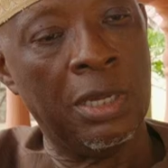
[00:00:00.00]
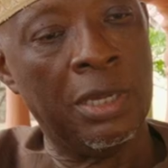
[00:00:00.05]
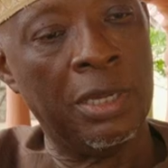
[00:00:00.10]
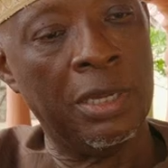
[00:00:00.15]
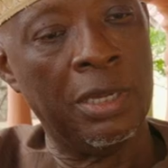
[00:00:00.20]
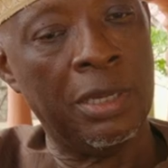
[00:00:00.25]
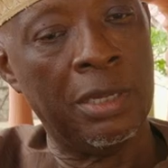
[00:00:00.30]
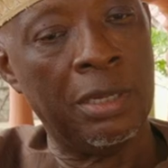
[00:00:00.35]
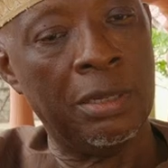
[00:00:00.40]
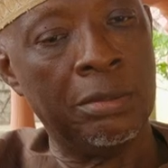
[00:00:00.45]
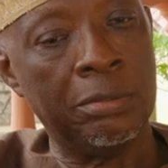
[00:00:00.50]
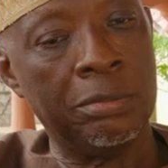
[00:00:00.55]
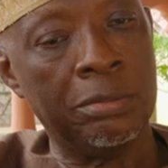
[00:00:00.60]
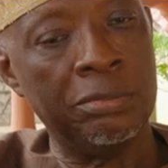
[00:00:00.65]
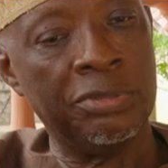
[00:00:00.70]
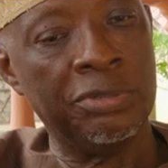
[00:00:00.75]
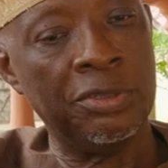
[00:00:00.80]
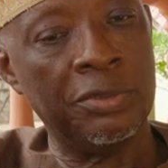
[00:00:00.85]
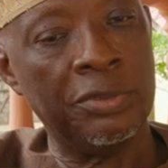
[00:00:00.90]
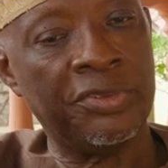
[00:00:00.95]
I
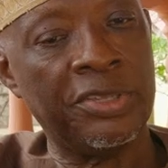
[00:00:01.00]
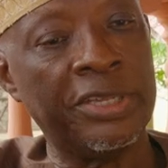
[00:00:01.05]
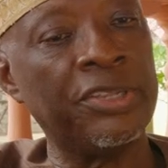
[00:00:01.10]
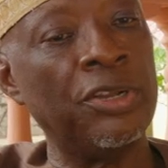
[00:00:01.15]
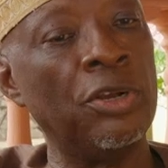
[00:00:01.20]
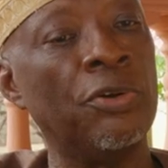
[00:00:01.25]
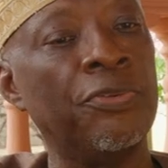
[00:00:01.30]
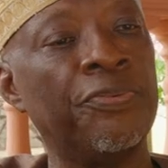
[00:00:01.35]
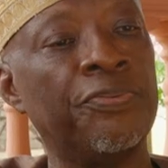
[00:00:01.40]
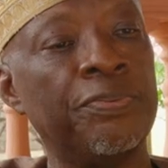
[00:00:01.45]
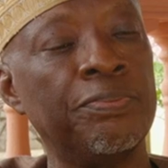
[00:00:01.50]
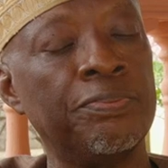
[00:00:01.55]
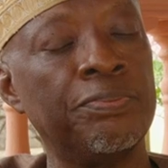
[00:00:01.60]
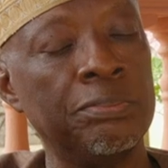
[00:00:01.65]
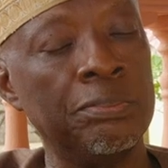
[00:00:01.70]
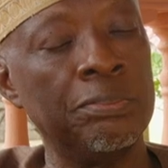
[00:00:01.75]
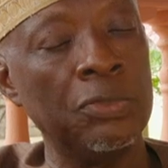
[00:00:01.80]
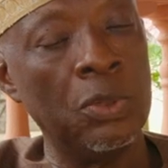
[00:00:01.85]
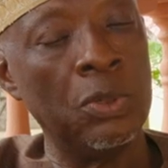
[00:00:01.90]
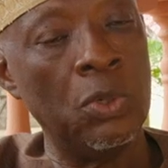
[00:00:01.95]
started off
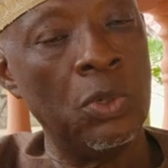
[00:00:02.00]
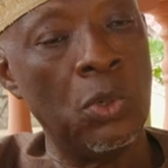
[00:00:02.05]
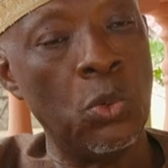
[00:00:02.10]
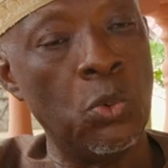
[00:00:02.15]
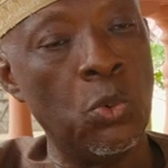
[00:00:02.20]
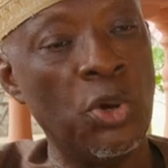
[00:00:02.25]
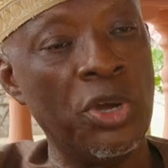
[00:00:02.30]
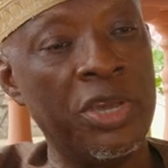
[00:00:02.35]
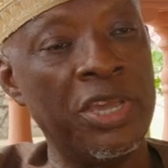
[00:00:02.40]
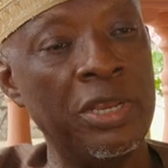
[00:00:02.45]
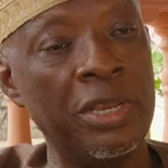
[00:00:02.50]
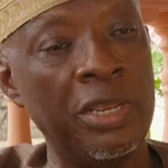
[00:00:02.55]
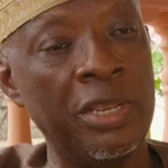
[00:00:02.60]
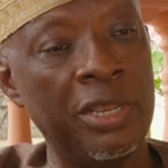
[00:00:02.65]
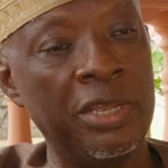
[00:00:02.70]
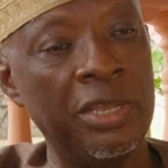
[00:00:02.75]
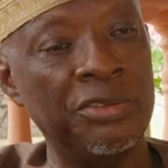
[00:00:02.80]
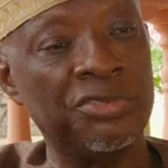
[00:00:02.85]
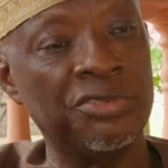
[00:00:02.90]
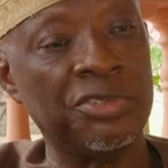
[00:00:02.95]
working
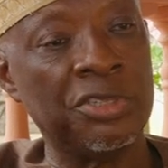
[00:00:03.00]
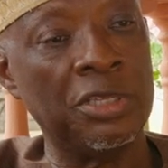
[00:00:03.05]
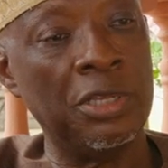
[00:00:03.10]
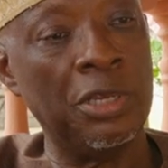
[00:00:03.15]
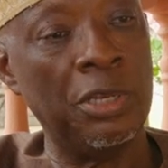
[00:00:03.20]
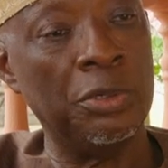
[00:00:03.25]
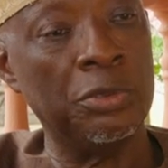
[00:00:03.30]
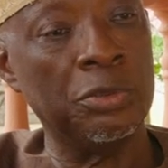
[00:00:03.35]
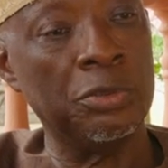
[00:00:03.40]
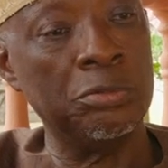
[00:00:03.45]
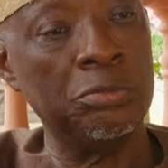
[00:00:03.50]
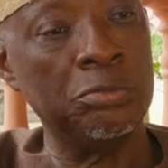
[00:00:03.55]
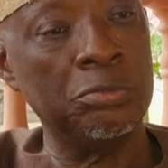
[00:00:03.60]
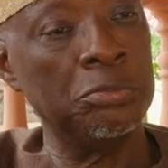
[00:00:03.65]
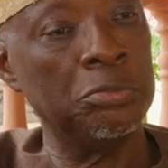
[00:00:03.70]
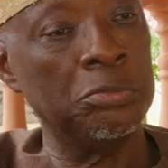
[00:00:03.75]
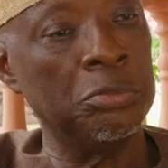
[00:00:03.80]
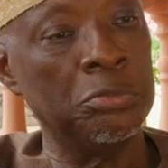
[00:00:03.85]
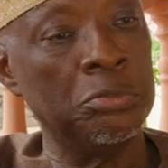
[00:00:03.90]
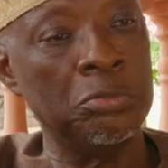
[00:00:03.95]
here in Sierra Leone.
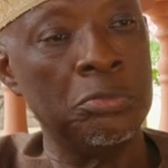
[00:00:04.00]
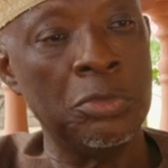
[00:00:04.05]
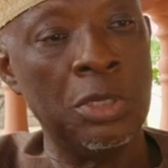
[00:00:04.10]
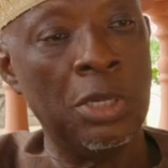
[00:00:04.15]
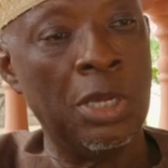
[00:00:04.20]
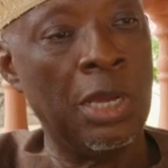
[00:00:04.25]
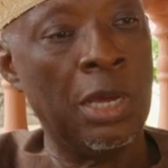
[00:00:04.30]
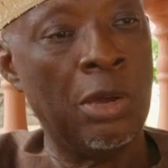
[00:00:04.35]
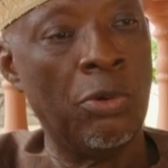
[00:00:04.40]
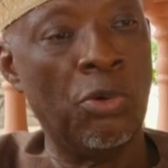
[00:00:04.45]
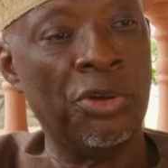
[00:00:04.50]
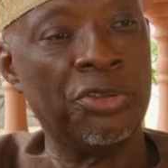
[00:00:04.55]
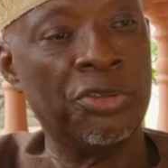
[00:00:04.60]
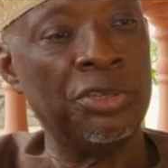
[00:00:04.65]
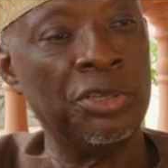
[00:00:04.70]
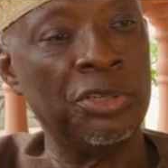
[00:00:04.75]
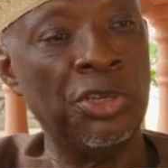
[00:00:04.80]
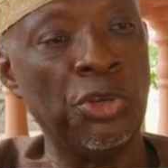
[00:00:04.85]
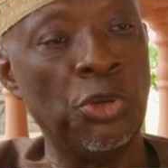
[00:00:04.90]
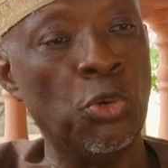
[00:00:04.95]
I
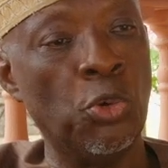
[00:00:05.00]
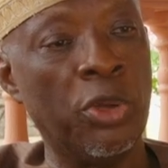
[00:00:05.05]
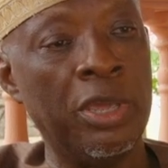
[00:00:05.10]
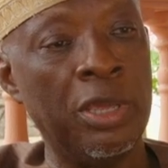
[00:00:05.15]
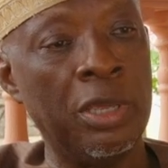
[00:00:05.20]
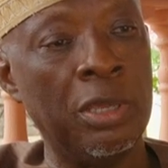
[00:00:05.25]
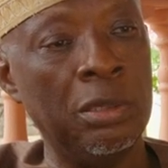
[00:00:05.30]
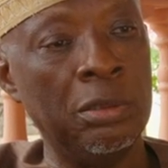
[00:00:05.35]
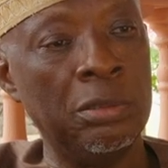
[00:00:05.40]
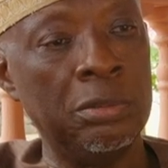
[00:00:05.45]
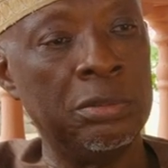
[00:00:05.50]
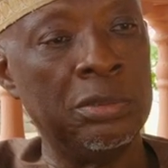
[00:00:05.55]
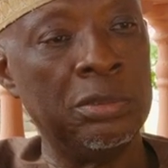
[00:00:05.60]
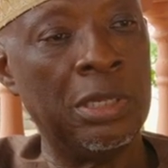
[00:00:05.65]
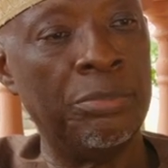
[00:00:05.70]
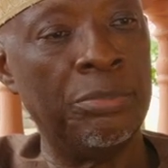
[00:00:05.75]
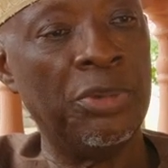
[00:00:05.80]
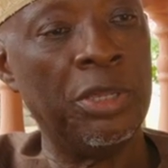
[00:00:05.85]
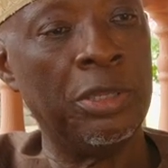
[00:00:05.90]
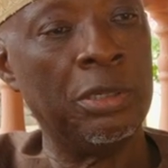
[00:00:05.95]
worked in the UK,
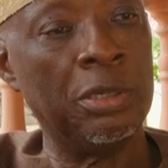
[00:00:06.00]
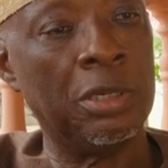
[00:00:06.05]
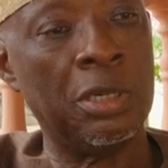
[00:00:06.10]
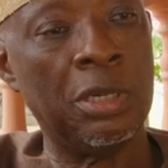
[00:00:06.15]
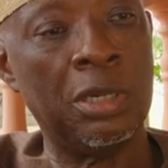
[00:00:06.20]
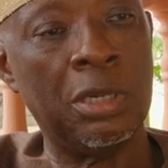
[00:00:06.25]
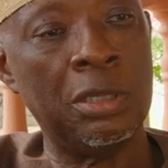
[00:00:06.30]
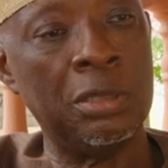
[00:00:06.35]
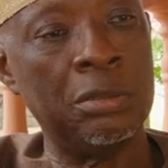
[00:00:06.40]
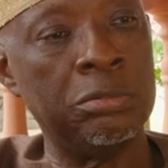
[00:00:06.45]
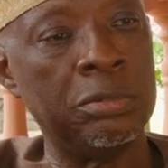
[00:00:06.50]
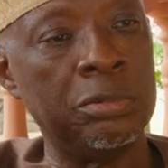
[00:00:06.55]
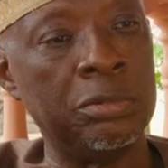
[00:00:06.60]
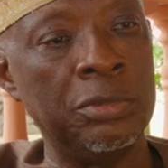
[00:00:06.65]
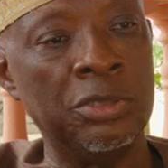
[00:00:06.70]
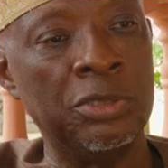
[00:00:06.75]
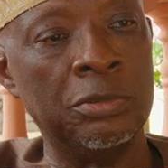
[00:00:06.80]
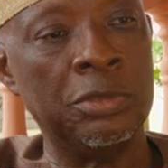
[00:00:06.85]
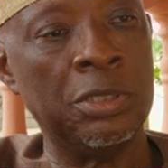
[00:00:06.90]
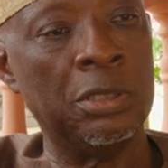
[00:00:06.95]
in America,
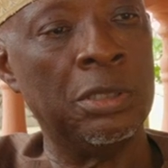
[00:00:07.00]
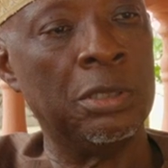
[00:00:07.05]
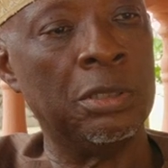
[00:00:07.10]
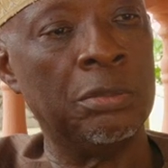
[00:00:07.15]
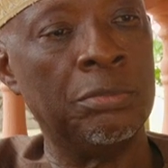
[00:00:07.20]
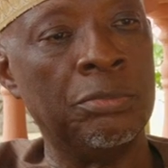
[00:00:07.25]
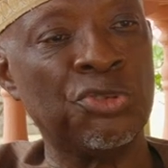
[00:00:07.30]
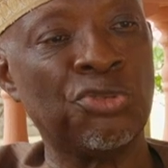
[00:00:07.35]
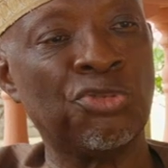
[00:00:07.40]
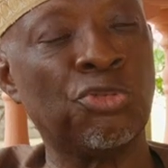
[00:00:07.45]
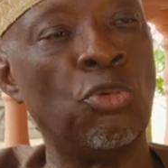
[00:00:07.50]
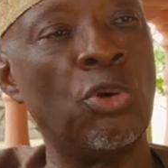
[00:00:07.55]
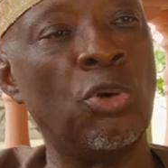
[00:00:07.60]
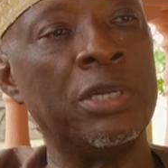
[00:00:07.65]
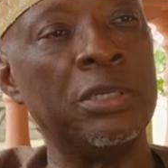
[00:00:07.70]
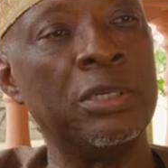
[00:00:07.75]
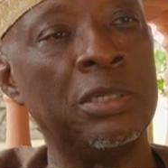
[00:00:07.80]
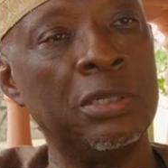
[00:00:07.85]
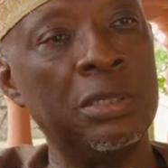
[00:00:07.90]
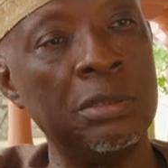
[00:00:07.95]
in
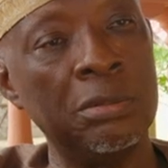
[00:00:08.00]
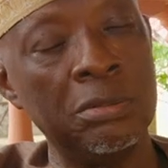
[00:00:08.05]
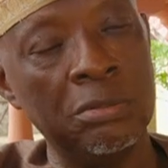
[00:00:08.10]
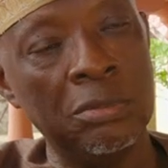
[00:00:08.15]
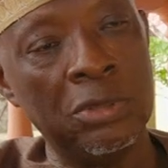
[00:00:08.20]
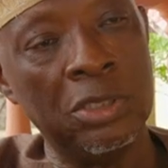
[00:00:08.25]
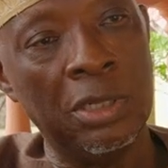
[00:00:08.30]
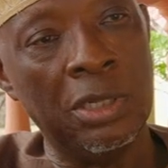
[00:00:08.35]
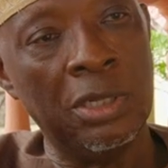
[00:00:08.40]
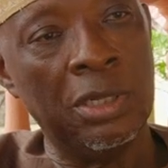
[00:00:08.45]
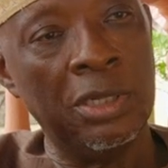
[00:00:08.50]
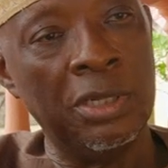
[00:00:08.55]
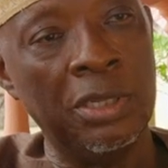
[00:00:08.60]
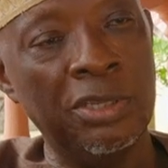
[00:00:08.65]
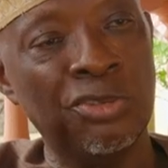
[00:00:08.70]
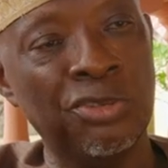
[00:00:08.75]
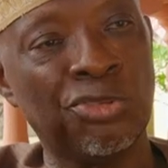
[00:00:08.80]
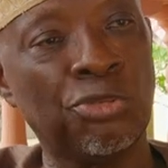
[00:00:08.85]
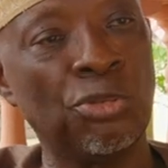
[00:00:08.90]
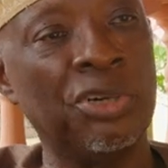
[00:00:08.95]
Botswana,
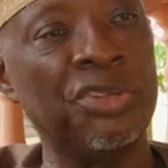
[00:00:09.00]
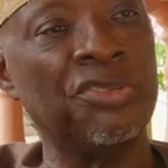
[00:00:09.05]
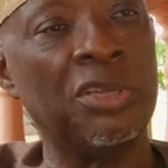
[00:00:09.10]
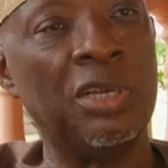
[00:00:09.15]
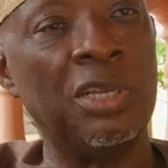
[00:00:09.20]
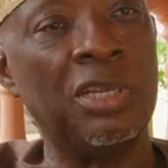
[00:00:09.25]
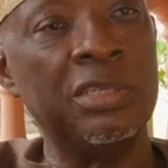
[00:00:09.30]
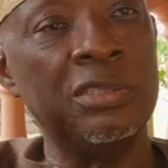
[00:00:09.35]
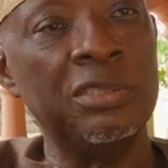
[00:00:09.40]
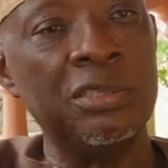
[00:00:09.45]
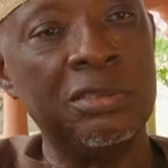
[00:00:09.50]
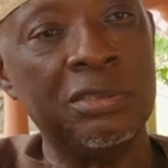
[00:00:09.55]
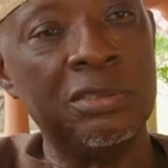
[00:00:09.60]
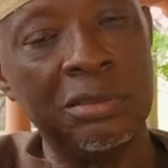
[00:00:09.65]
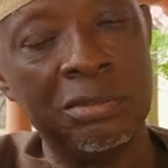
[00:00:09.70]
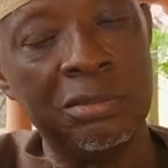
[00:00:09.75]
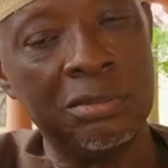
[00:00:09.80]
in Swaziland.